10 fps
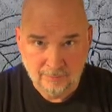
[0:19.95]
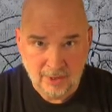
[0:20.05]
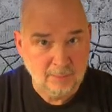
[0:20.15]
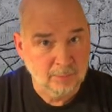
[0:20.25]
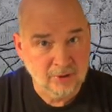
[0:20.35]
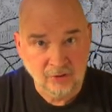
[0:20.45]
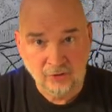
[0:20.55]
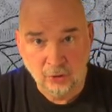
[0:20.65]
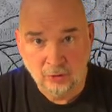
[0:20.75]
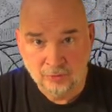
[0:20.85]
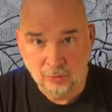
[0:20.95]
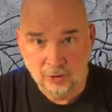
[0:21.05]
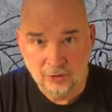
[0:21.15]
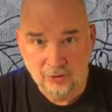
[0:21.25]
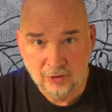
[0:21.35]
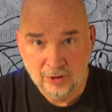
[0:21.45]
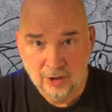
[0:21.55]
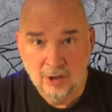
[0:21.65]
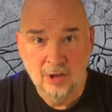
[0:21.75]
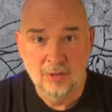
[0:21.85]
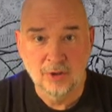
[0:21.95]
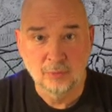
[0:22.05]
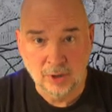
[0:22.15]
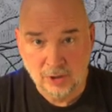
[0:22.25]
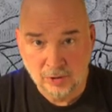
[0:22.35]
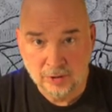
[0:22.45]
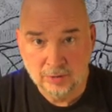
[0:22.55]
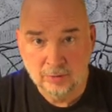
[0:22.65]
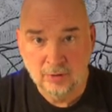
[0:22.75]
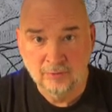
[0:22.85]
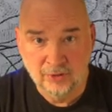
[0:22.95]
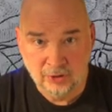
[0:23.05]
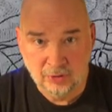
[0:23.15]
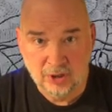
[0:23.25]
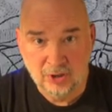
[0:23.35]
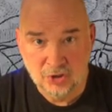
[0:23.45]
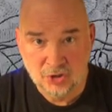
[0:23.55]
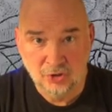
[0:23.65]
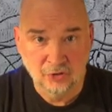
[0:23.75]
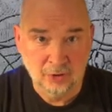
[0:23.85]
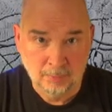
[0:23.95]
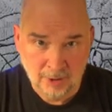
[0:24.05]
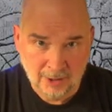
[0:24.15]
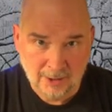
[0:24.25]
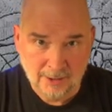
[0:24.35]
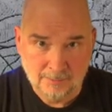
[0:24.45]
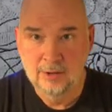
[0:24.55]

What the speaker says: and brings his whole force, then regular victory conditions apply.